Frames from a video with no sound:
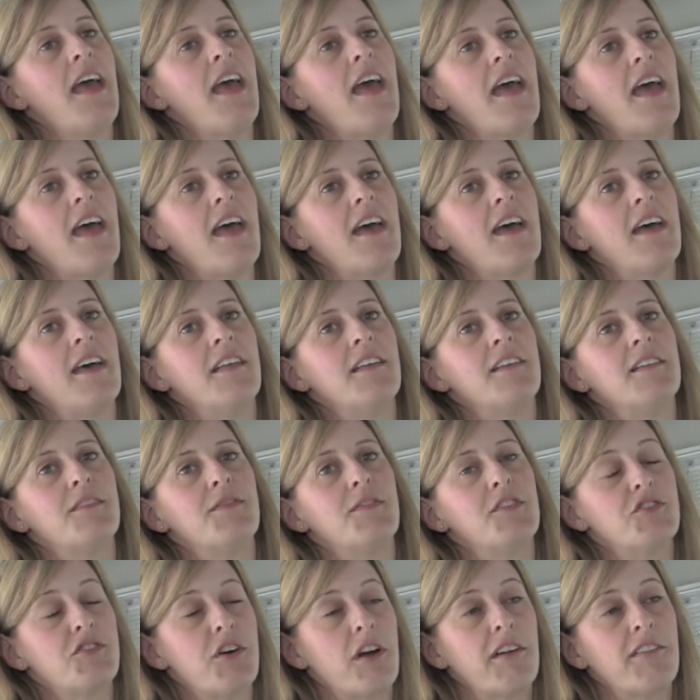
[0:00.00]
and
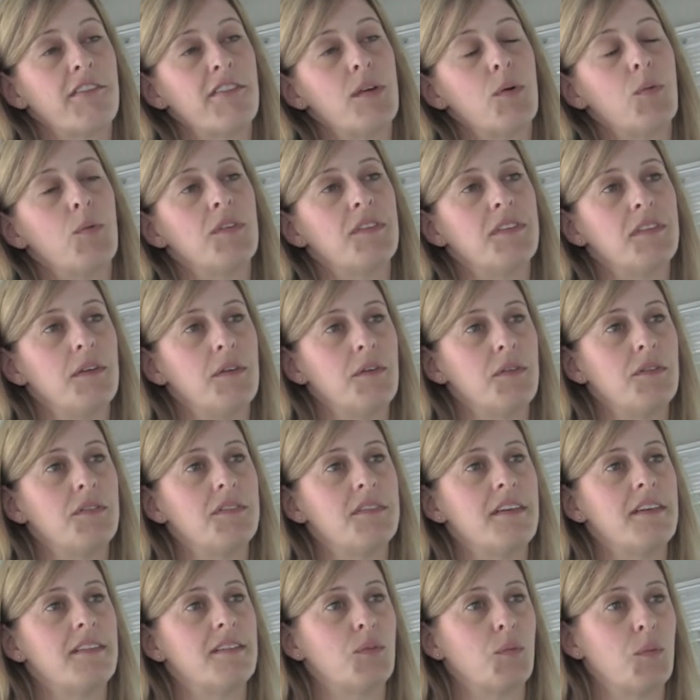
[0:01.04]
photography was
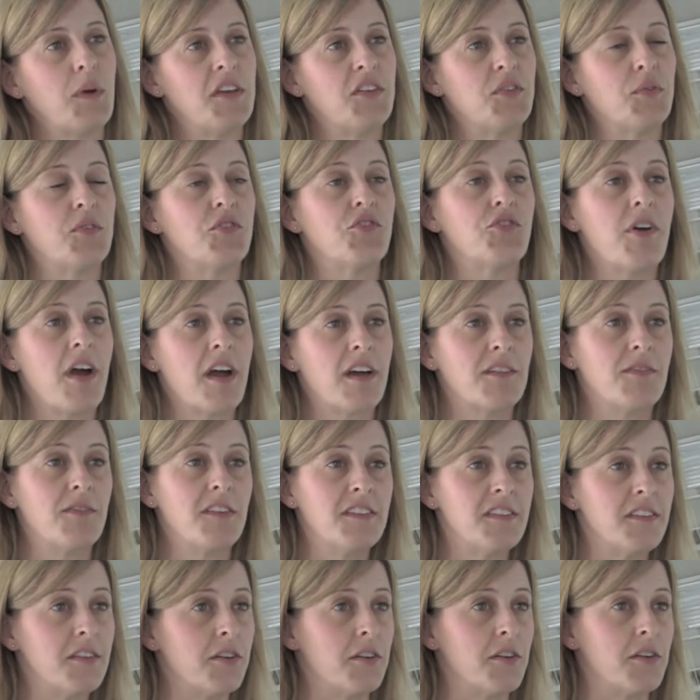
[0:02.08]
used as a way to attract
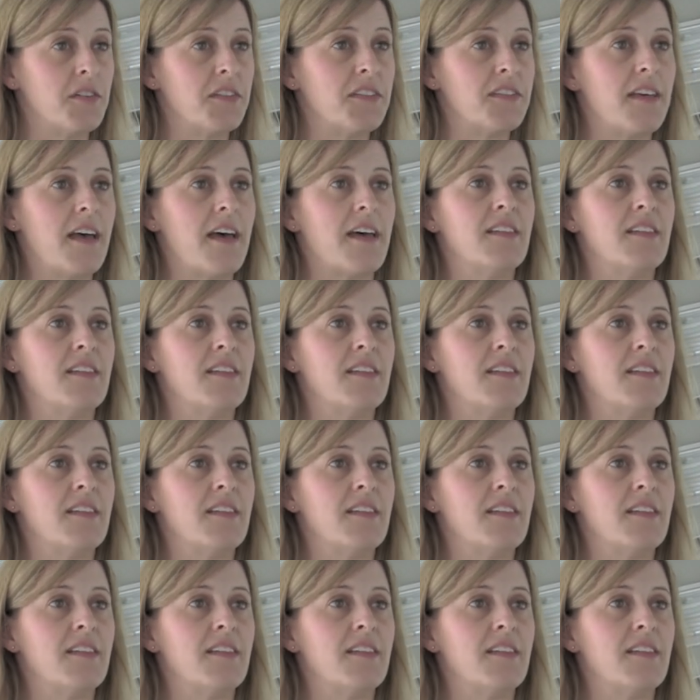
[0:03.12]
visitors